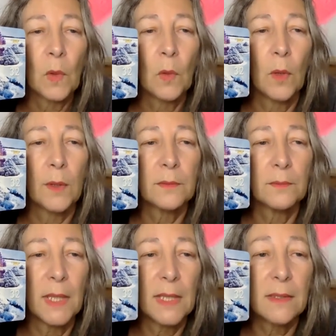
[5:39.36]
what
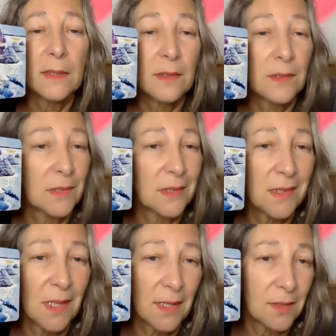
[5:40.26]
makes us
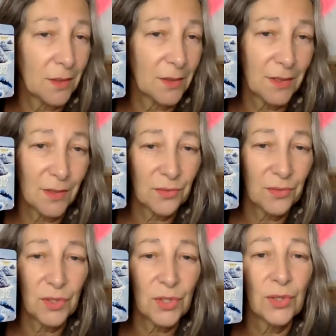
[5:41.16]
decide on a
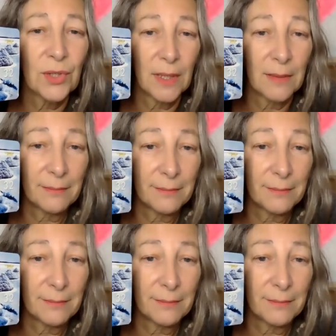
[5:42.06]
different journey.